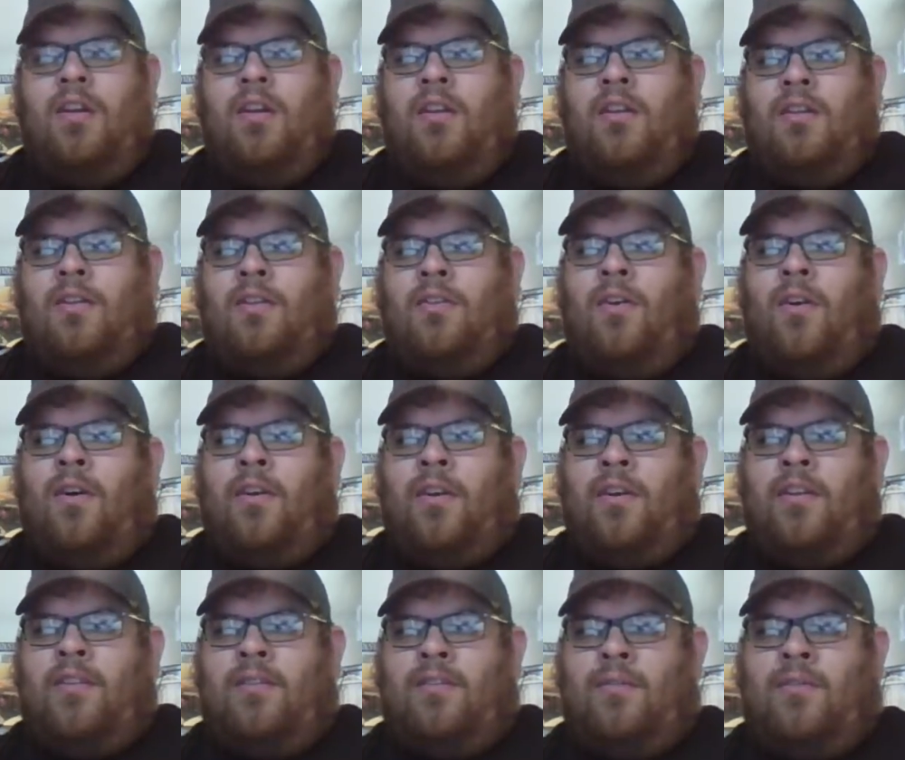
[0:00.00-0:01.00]
and you log
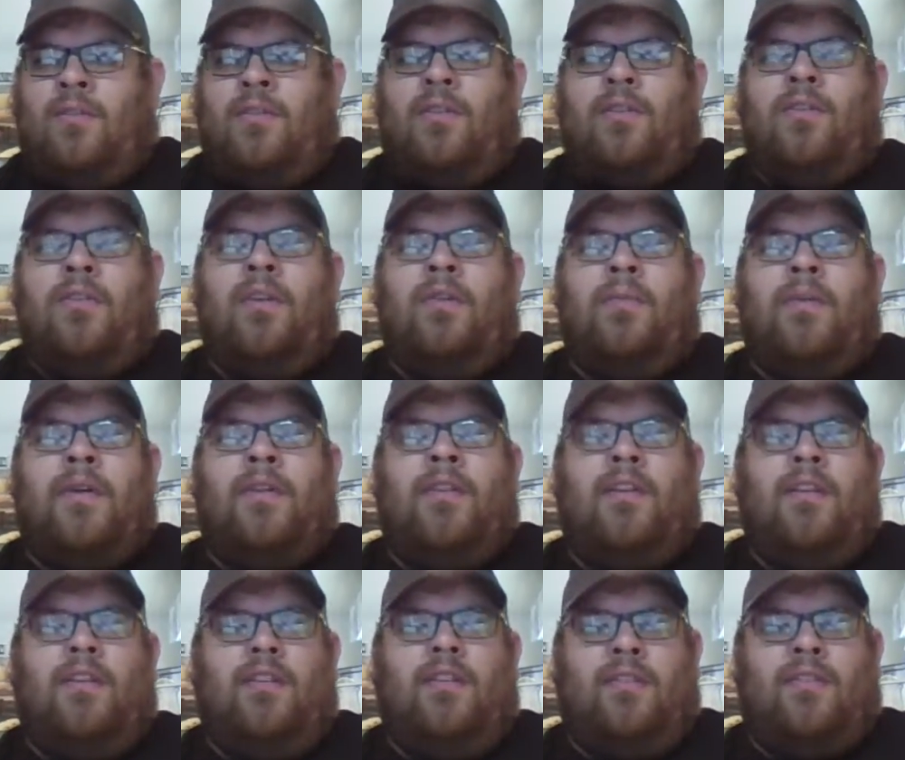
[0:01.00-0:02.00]
in with your
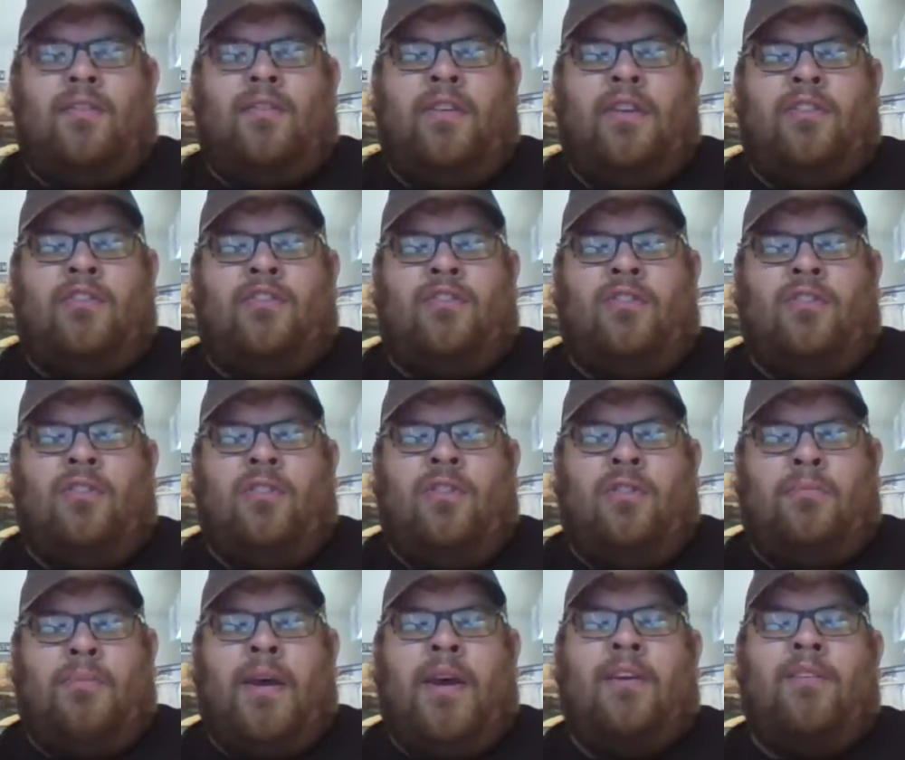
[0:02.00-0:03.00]
email credential
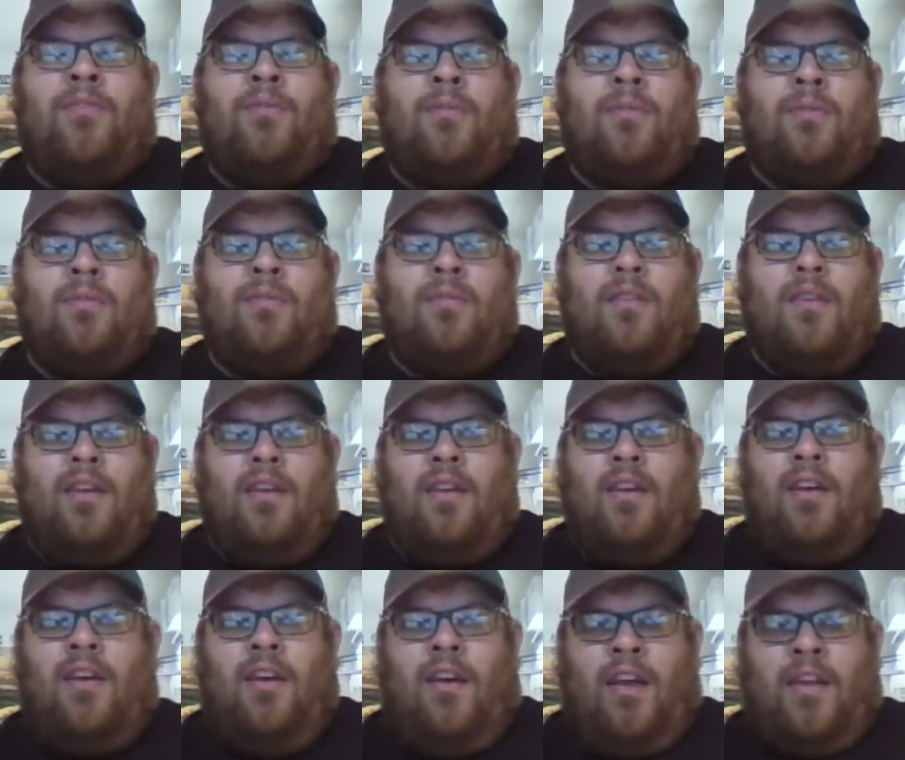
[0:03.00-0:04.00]
and password,
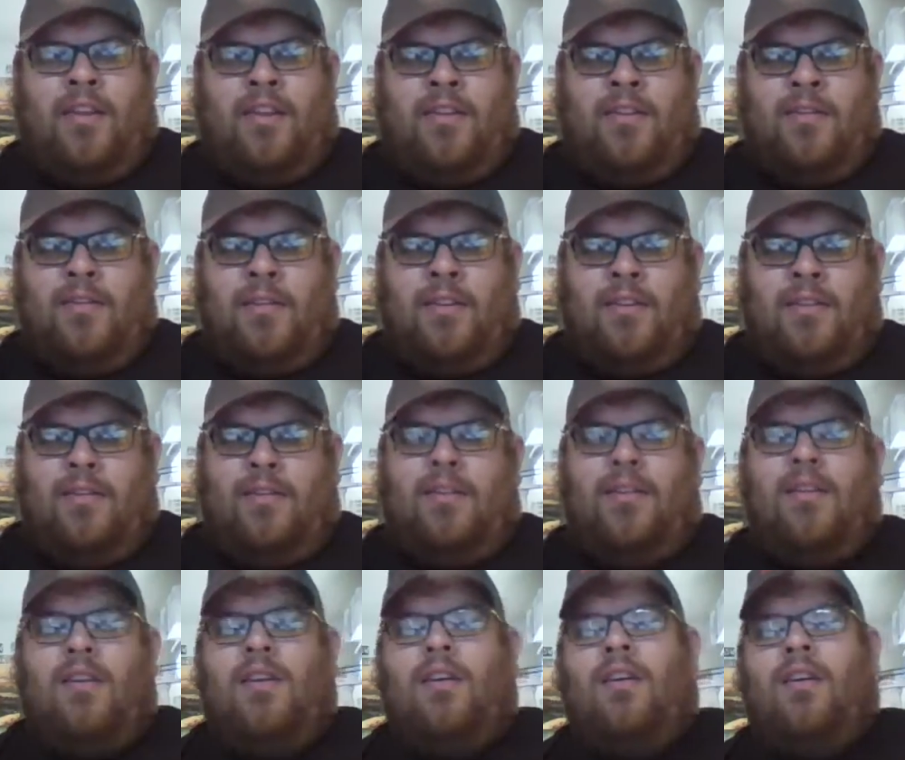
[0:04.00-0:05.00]
and then you
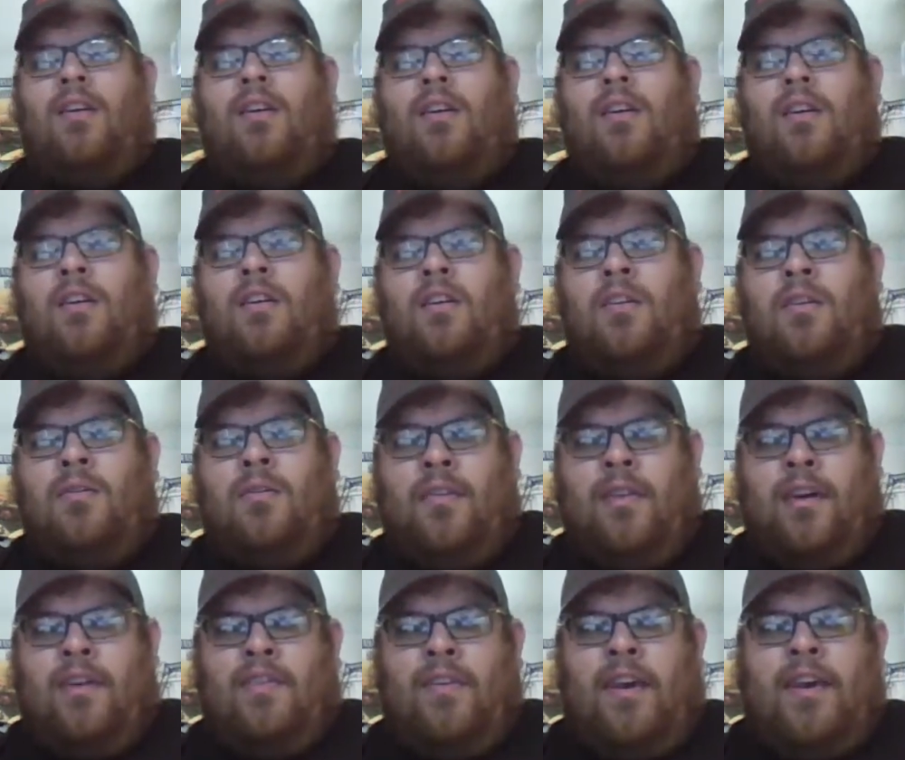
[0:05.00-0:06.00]
would
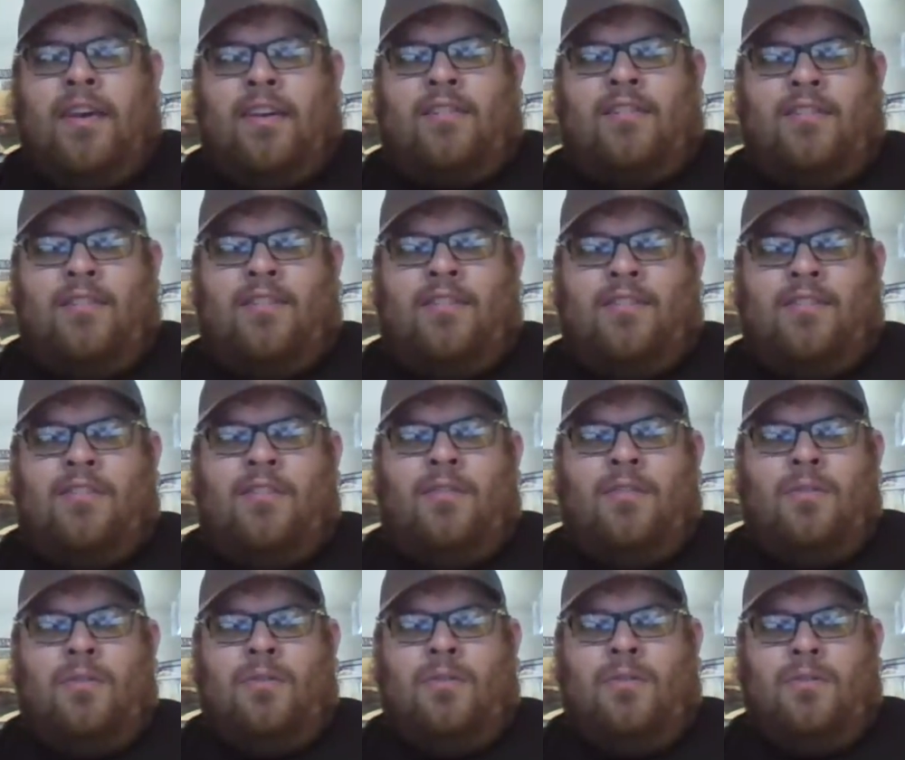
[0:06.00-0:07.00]
have access
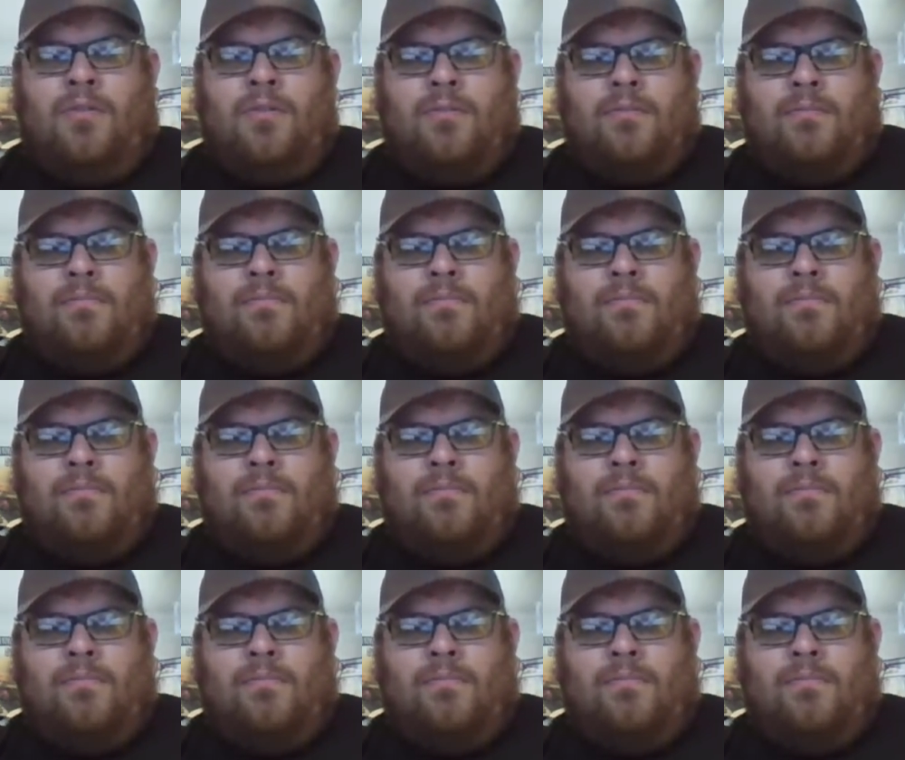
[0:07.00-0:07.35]
to